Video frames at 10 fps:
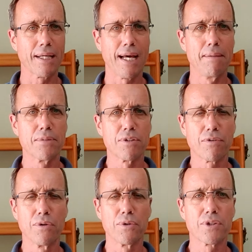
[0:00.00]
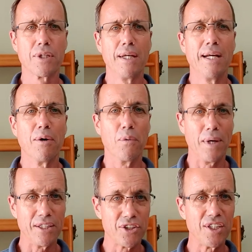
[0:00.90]
comes, of course,
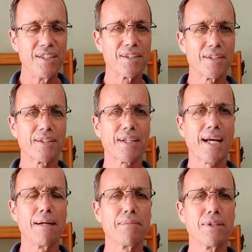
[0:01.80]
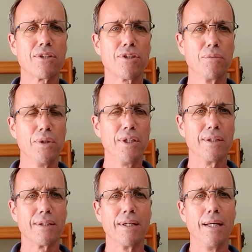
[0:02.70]
when Jesus comes into the
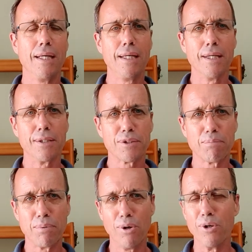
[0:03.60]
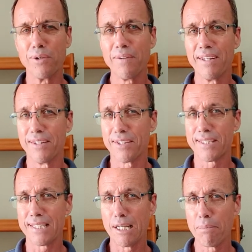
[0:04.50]
world. He is born, the
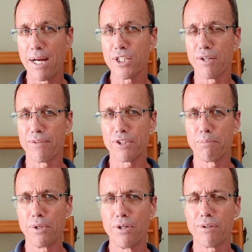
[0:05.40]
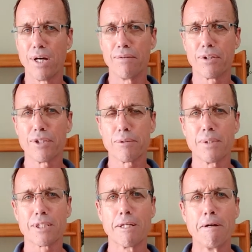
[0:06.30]
celebration of this birth over
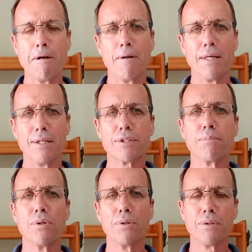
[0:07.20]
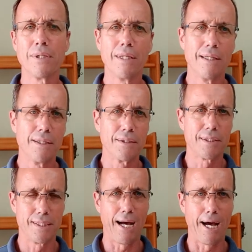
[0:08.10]
Christmas, he is born
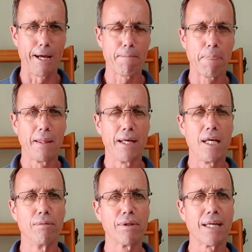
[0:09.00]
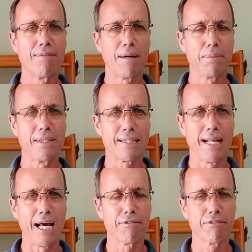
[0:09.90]
to die. He will give up his
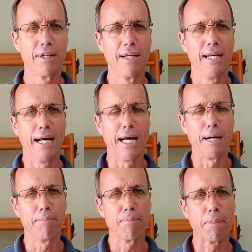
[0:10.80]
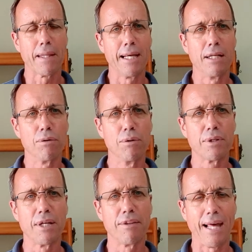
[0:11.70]
life um, in
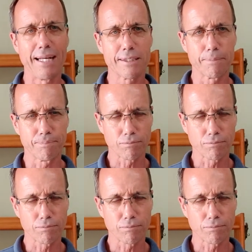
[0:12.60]
order that